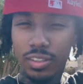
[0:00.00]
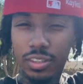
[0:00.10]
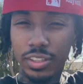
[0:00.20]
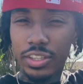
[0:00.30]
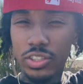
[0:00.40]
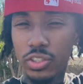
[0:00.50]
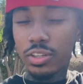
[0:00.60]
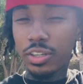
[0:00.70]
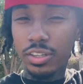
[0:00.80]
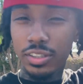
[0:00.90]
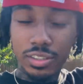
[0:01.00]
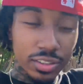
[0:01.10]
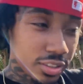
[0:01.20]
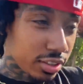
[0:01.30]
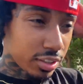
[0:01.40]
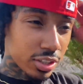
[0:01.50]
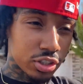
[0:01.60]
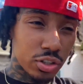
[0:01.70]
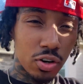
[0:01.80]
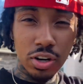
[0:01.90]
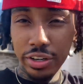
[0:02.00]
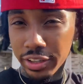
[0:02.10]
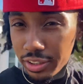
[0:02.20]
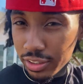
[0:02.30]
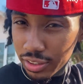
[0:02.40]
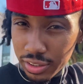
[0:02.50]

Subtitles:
Yes sir, that shit hard, ain't it?